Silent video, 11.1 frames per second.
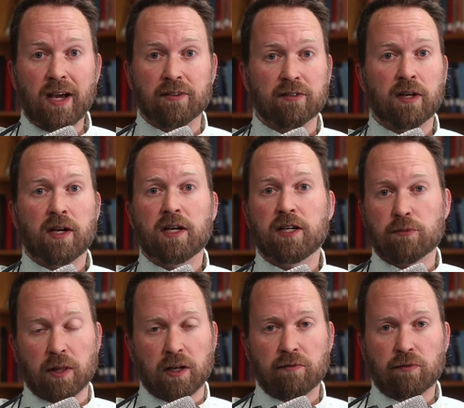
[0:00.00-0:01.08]
yes. It's
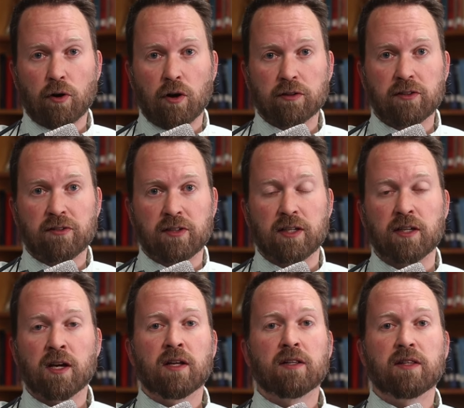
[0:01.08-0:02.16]
plain for all to see
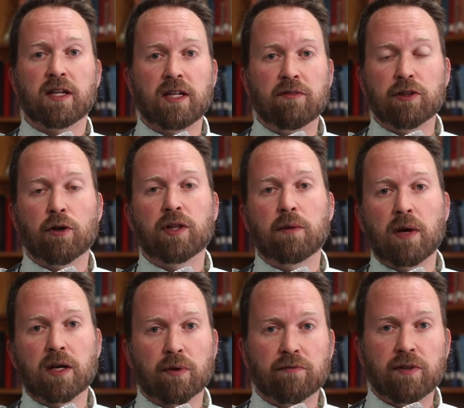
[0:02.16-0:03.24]
that even though they
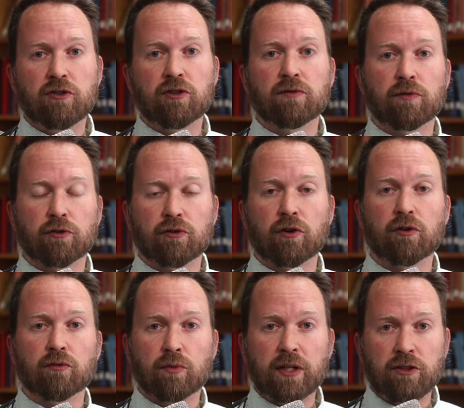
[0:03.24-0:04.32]
make provision for
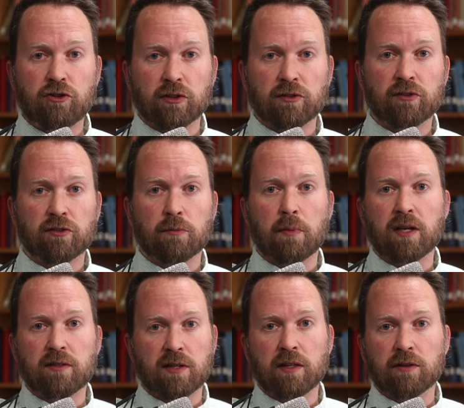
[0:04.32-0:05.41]
certain regions to
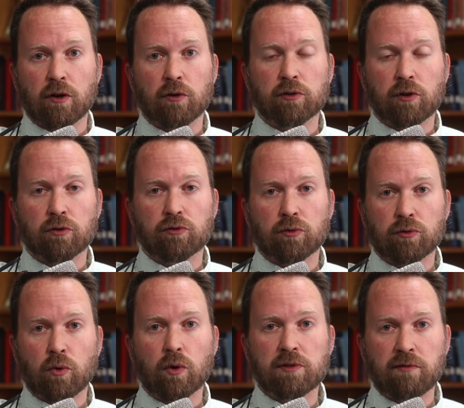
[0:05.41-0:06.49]
maintain their own cultural
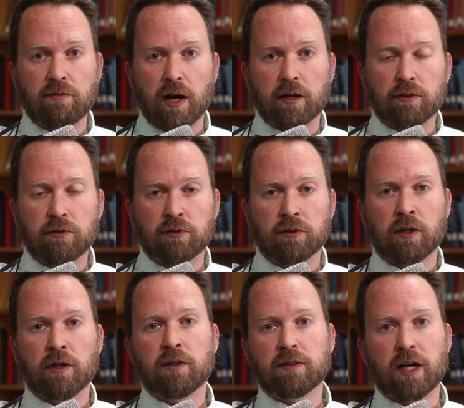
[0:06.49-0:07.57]
norms and values,
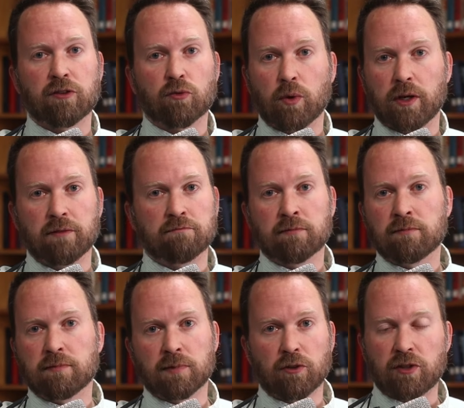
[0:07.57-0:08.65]
that's what
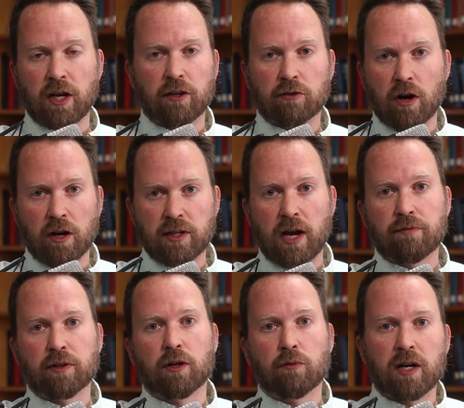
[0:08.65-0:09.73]
they're saying across
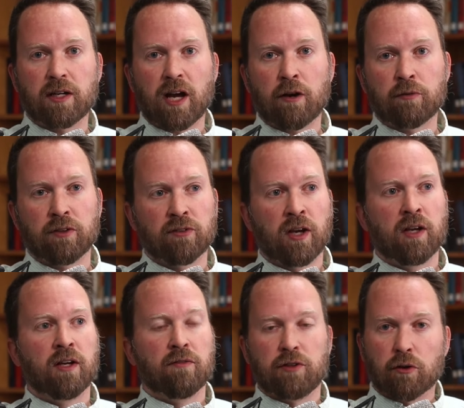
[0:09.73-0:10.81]
Africa right now is,
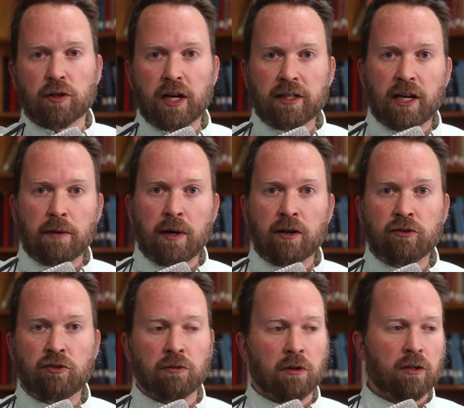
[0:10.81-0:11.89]
if you don't like gay
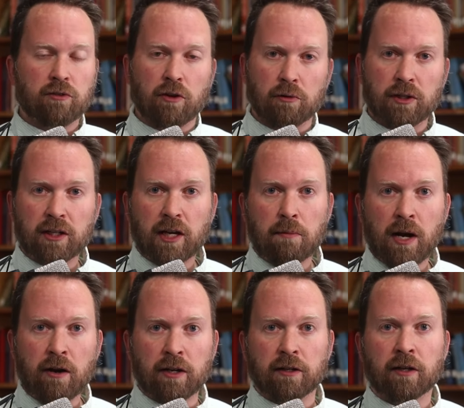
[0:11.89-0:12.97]
marriage, don't get gay
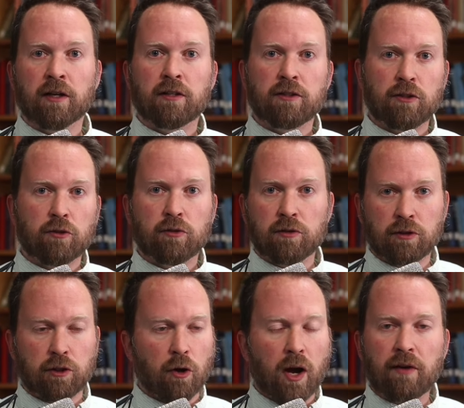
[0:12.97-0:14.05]
married. You
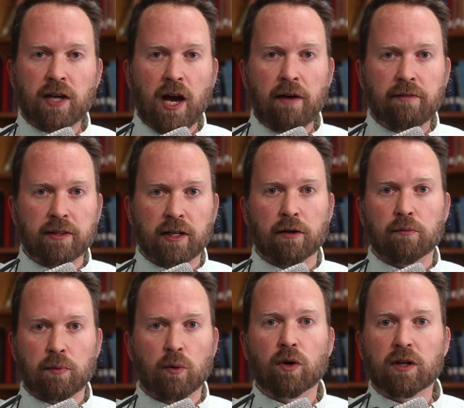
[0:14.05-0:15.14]
don't have to have it there,
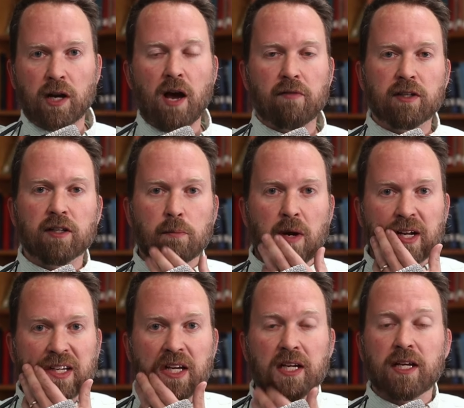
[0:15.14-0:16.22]
but we're going to have it in
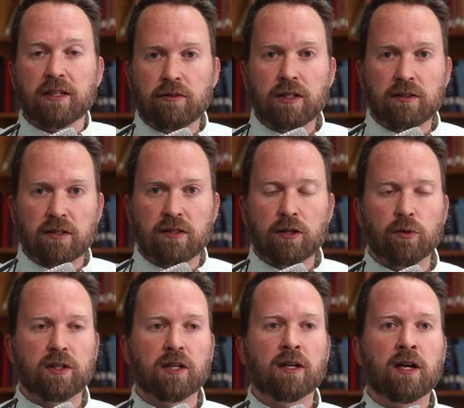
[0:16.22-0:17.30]
America, and you need to deal
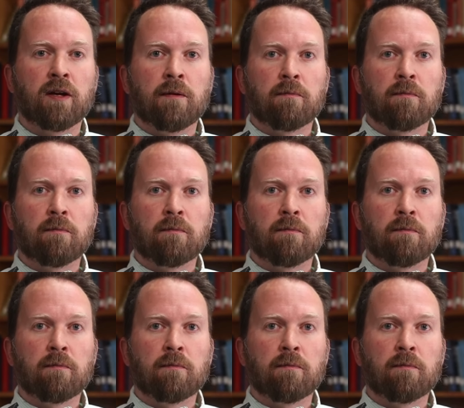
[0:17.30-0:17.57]
with it.